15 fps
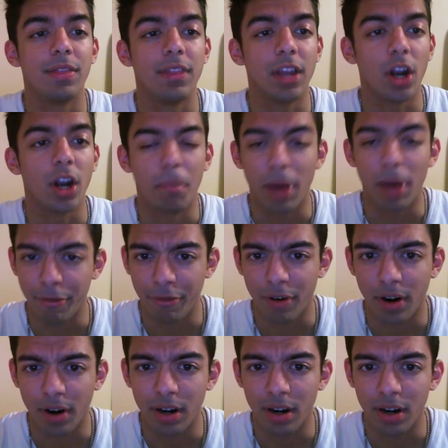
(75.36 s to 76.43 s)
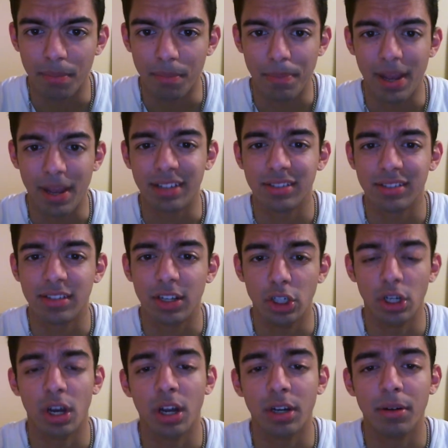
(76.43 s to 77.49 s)
They are by far the best
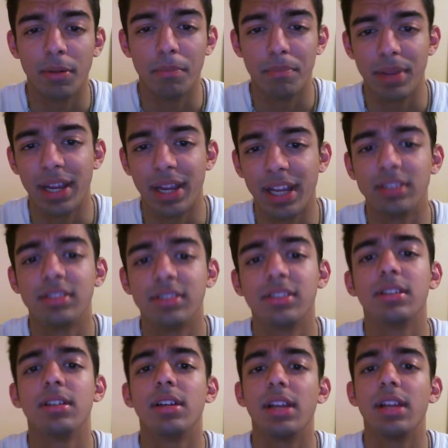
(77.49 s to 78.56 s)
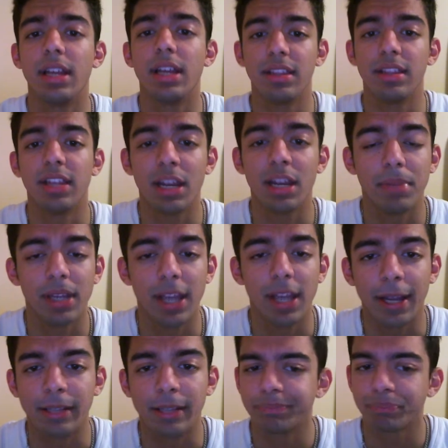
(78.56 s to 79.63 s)
young bigs in the
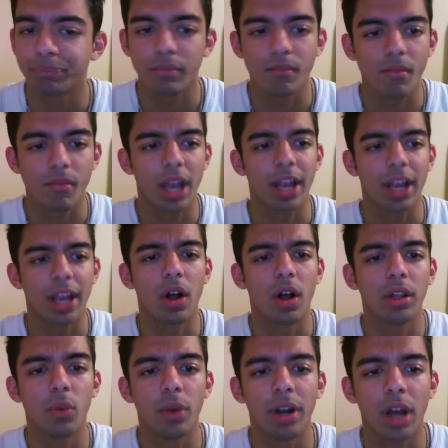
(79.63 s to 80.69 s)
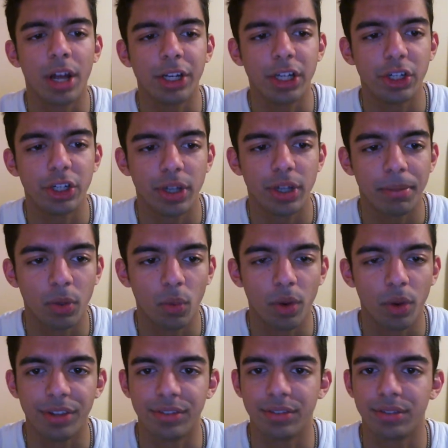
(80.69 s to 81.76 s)
NBA. I called it when Andre Drummond
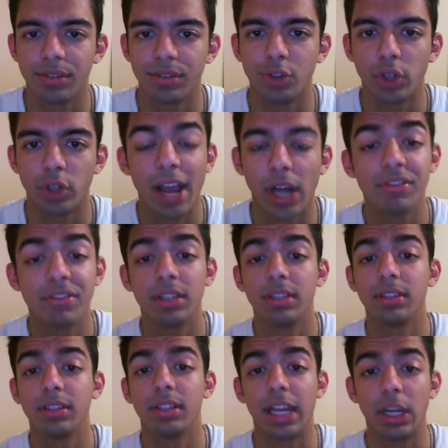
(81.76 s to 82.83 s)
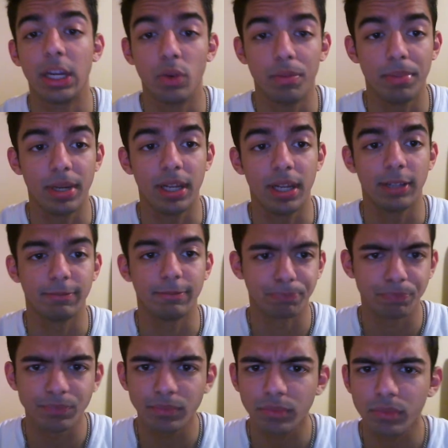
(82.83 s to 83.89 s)
was drafted that he would be
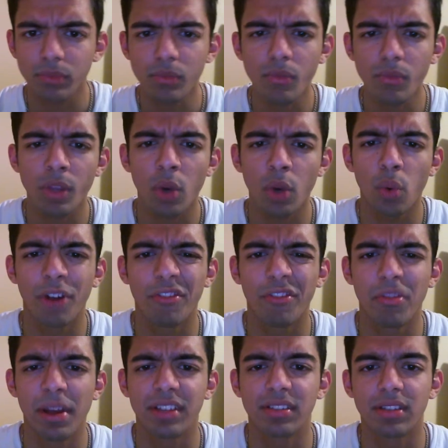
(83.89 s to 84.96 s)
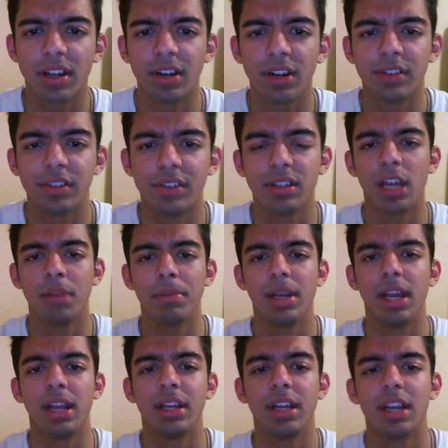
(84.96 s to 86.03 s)
one of the best centers in the
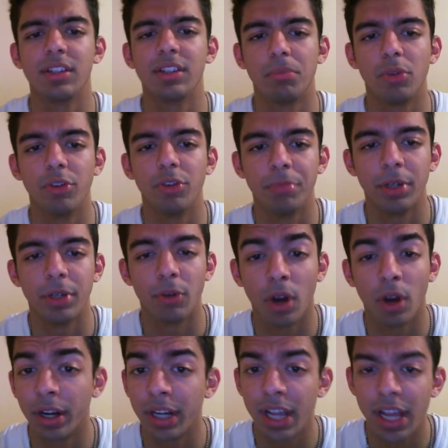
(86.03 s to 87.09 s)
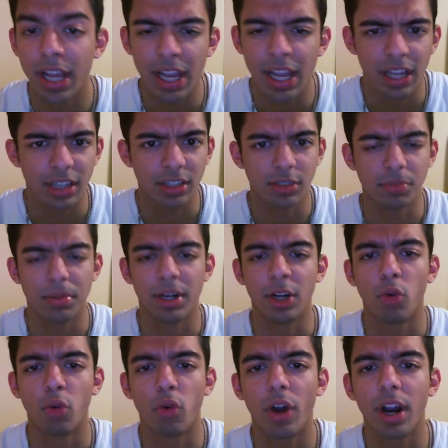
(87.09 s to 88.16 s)
NBA, and he hasn't proved me wrong. He's been
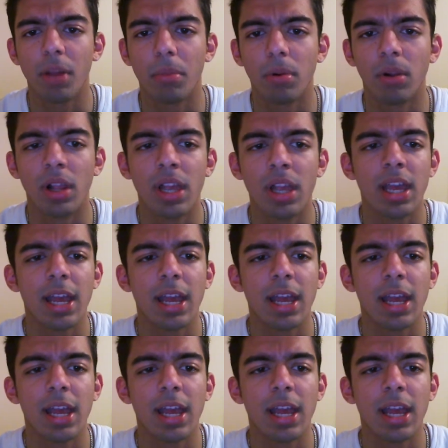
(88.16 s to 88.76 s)
incredible.